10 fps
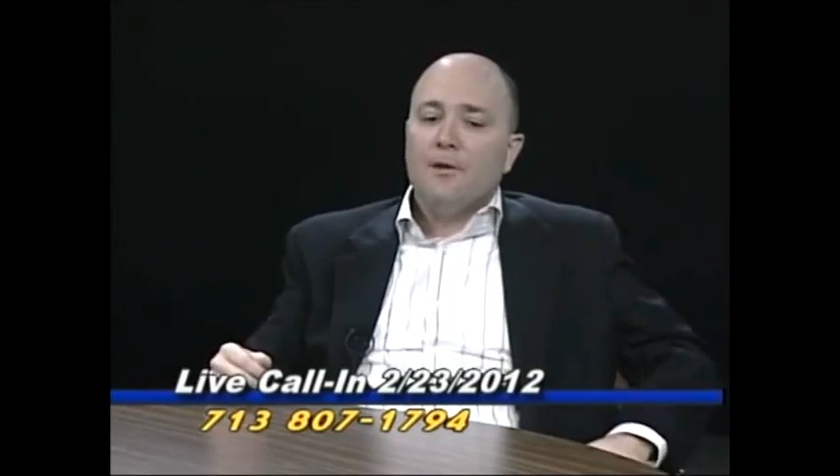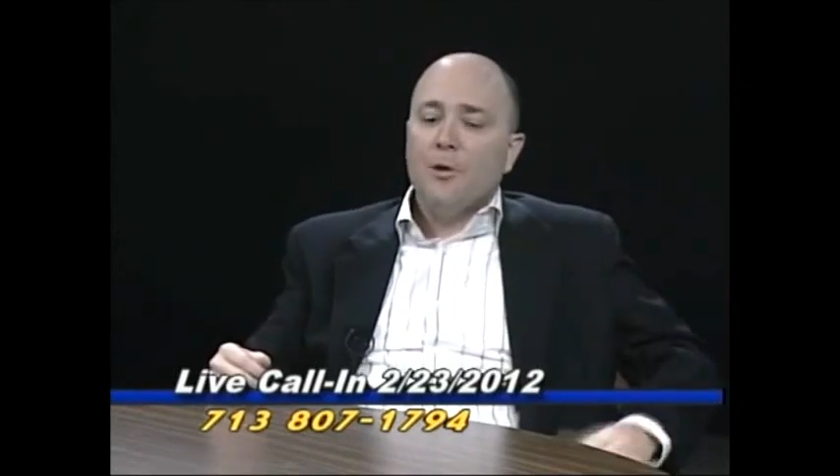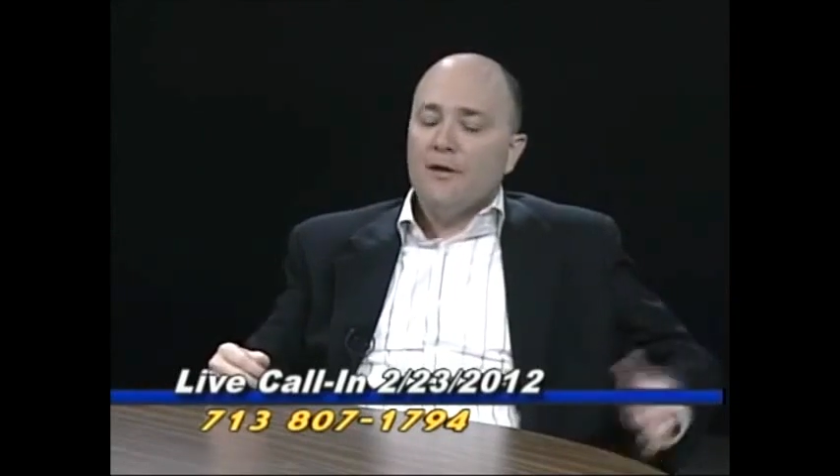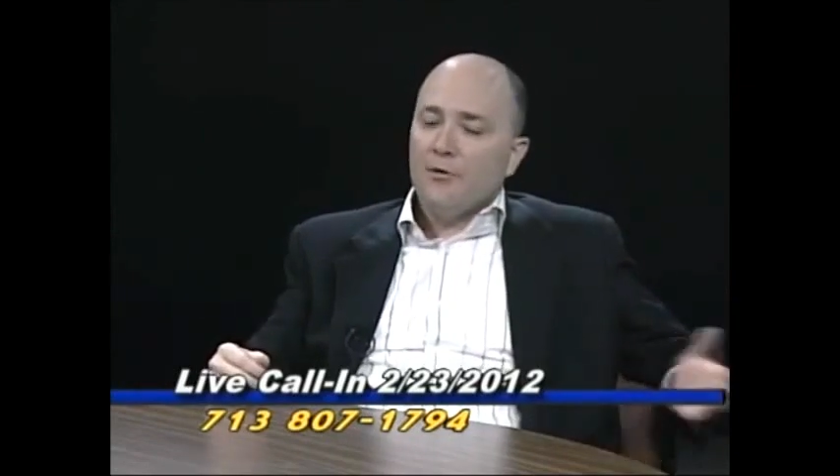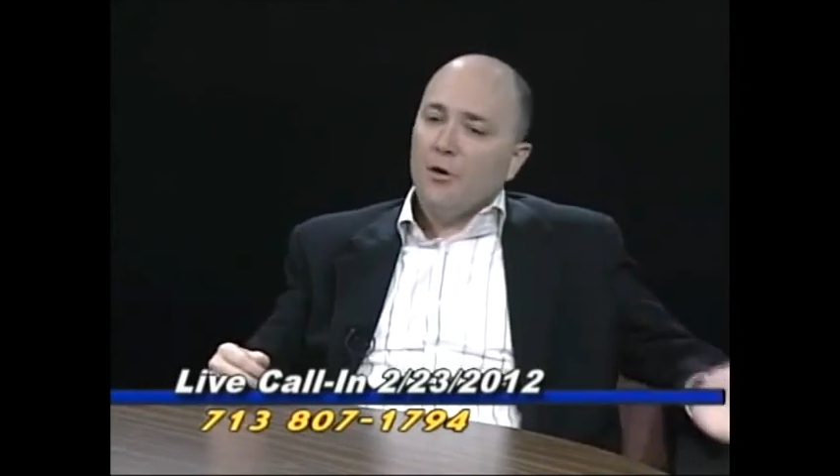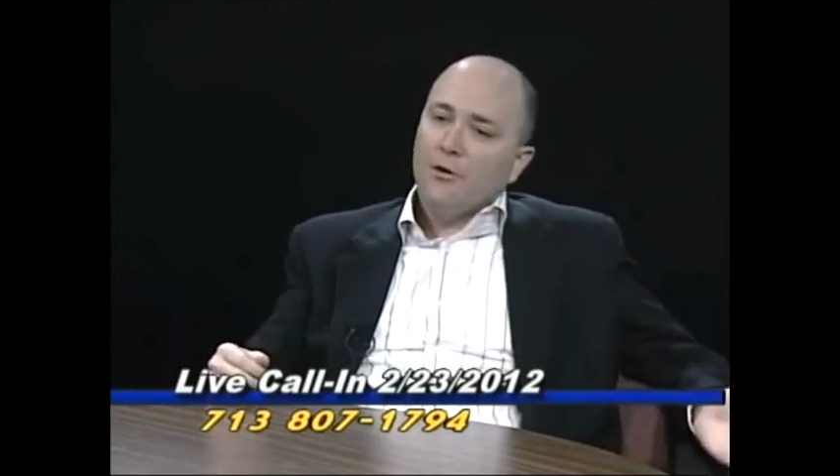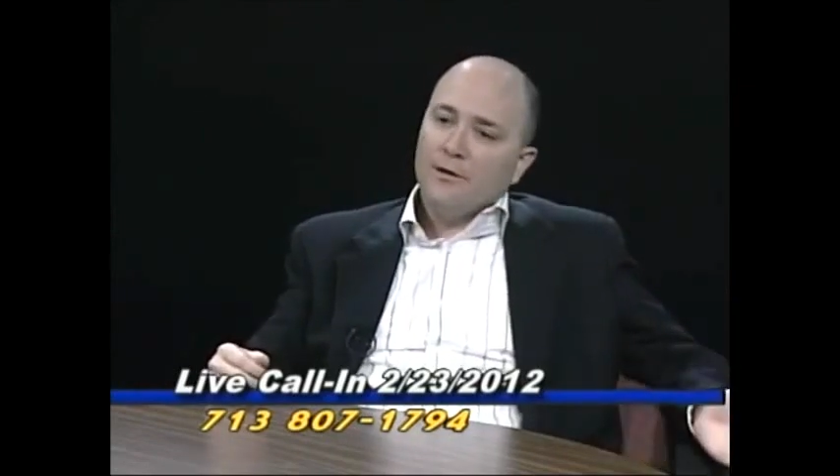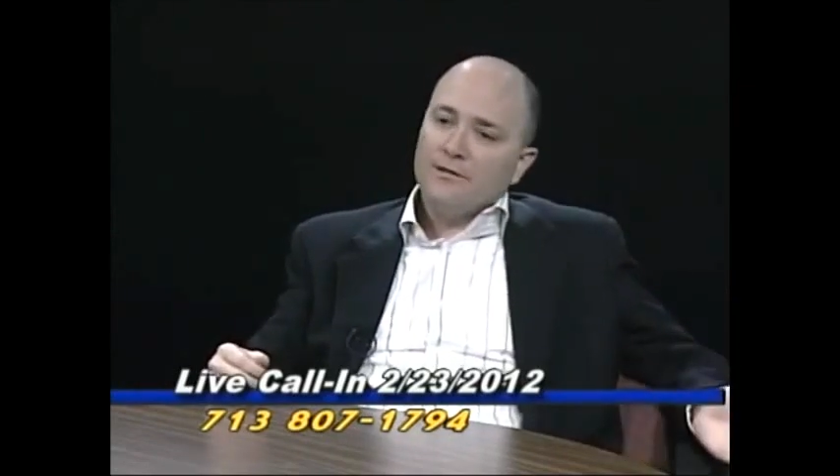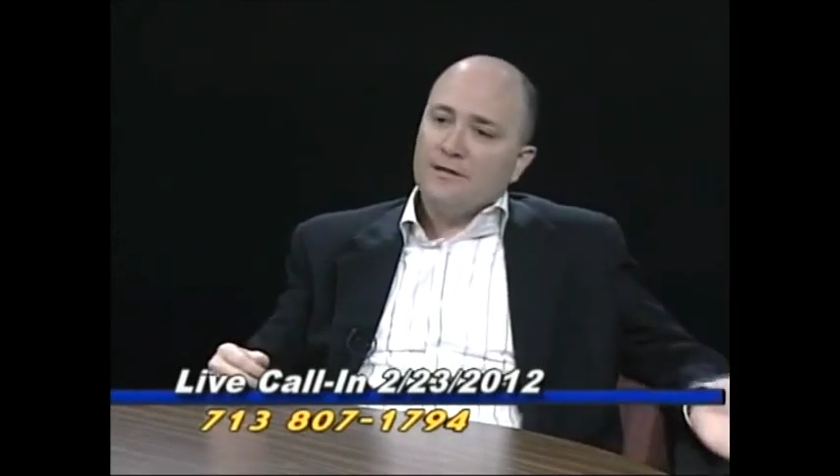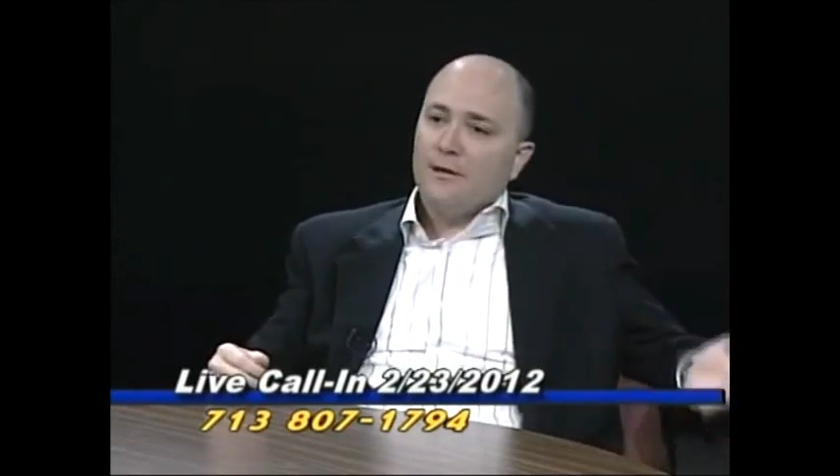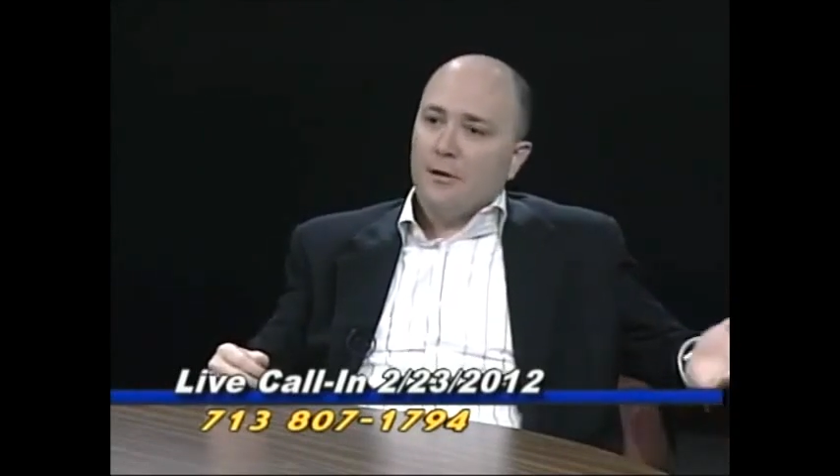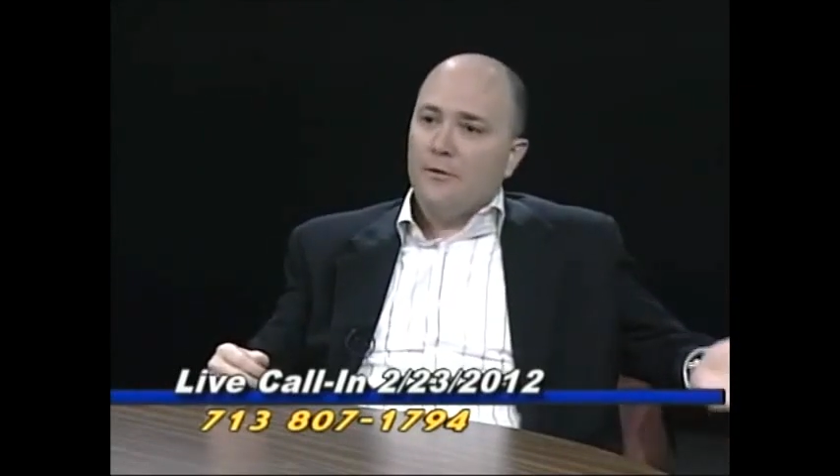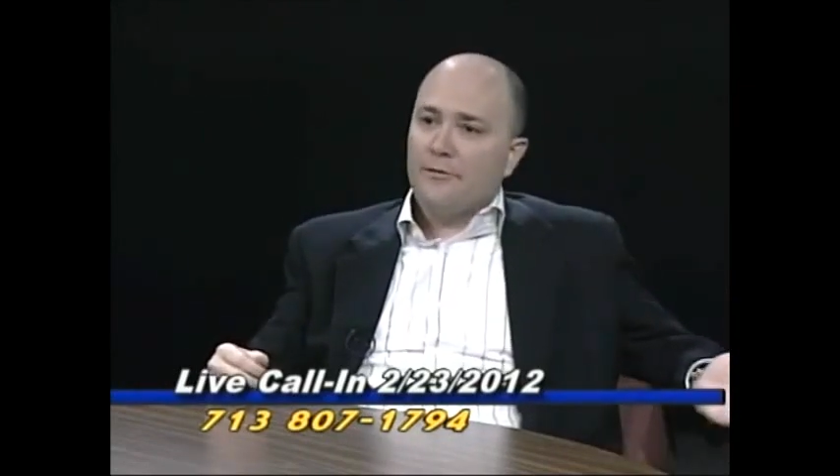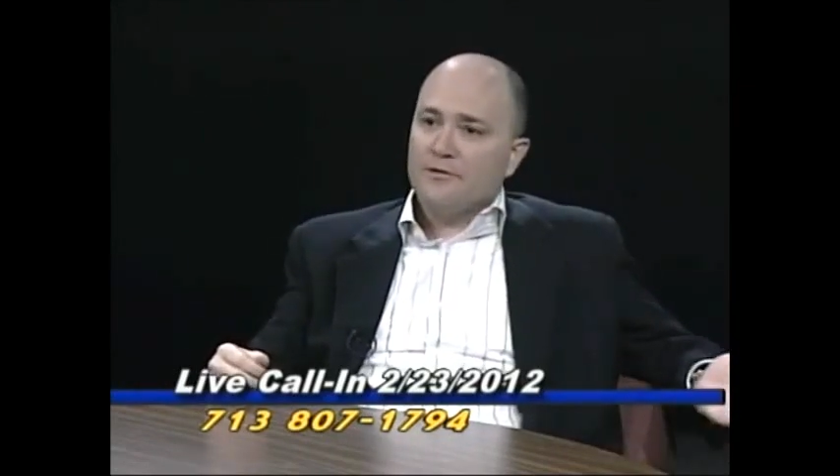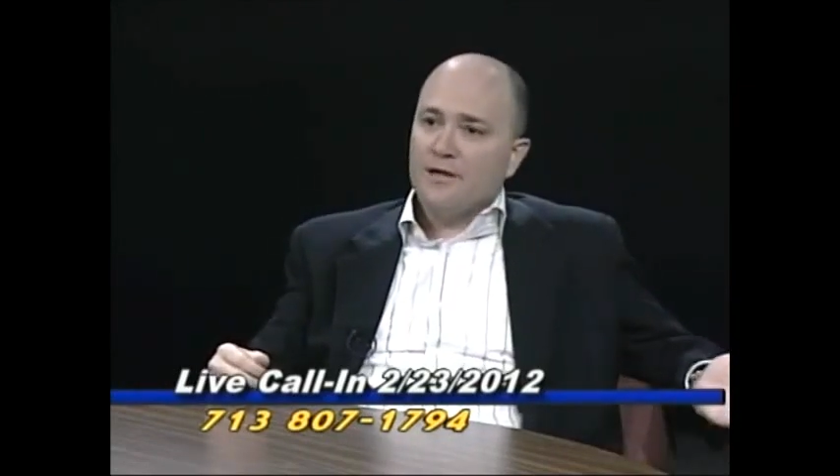you have artists and
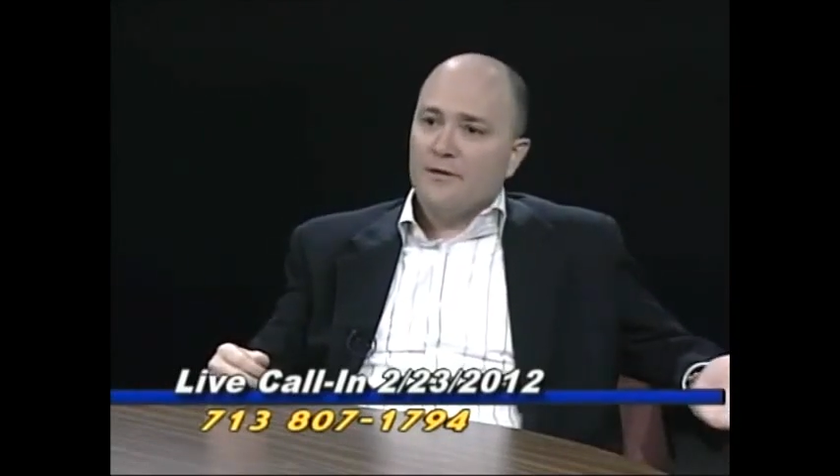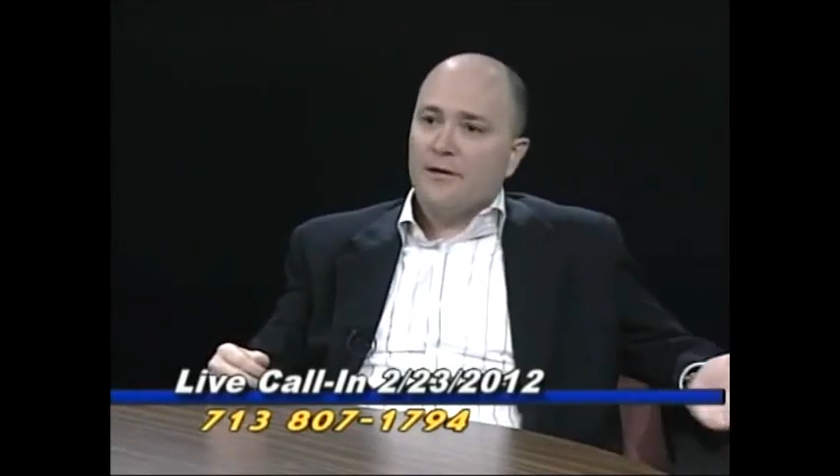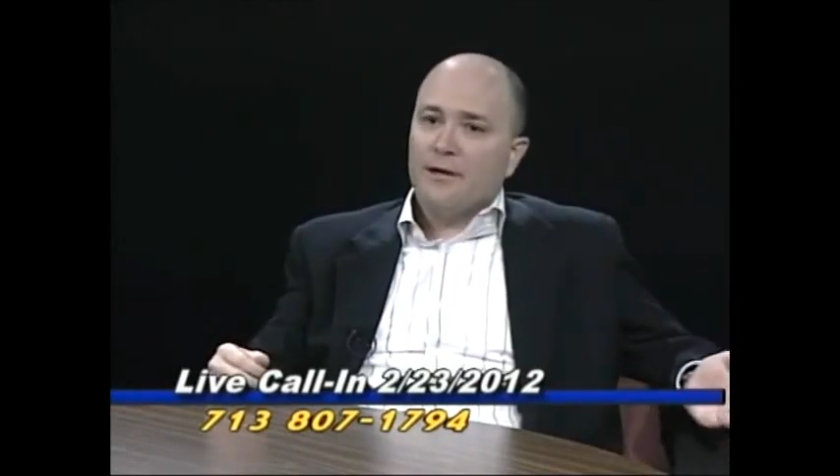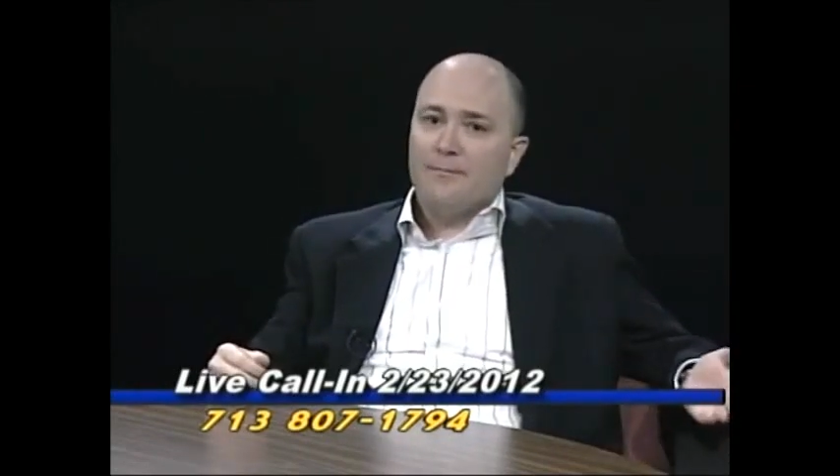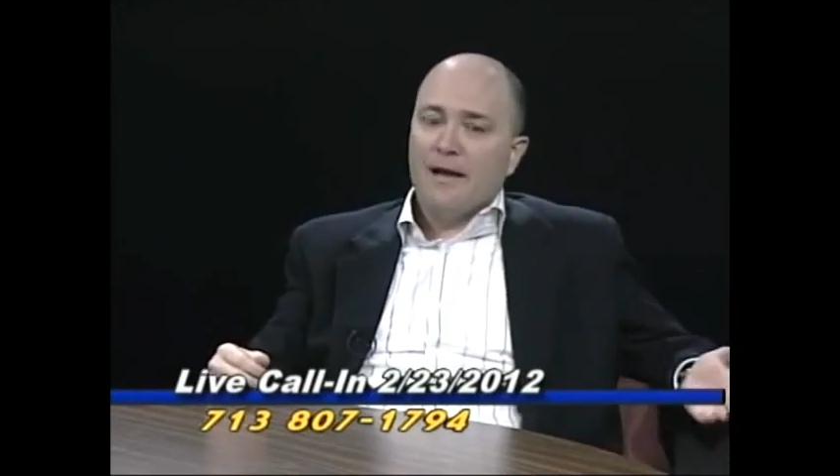authors now that can